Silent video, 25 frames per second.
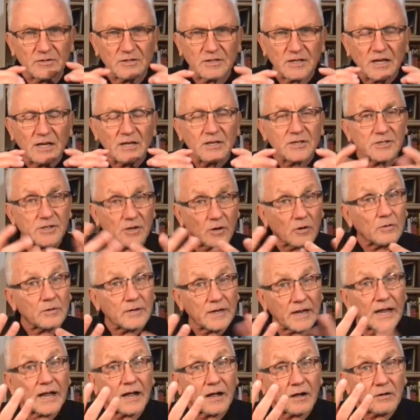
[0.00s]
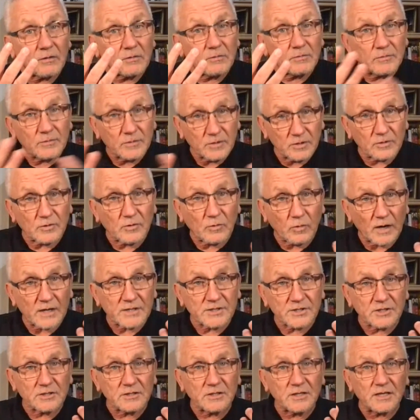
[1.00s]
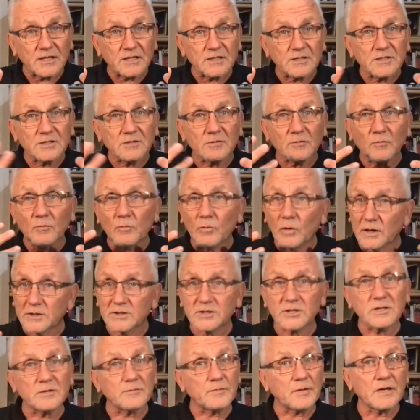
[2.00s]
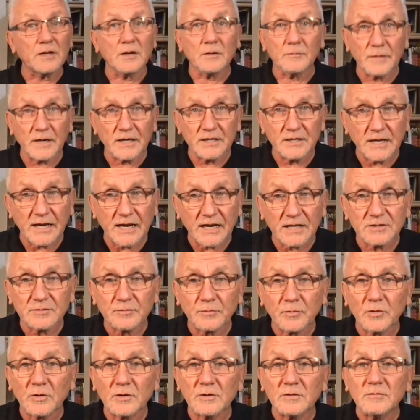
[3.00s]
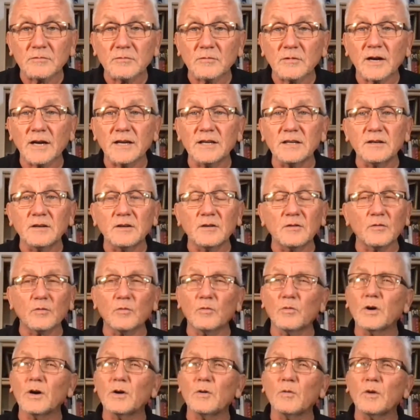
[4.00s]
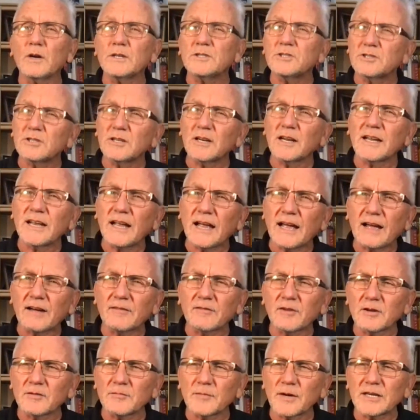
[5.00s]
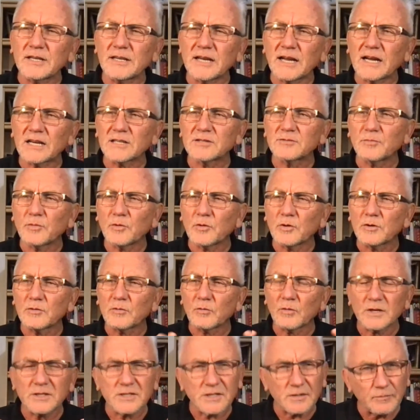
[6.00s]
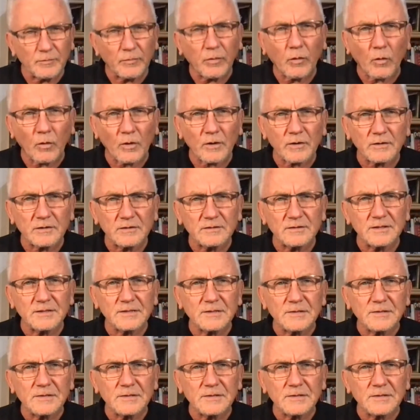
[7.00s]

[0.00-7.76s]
So now your question is, what should be on my dashboard, right? What should I have on my dashboard? What's important?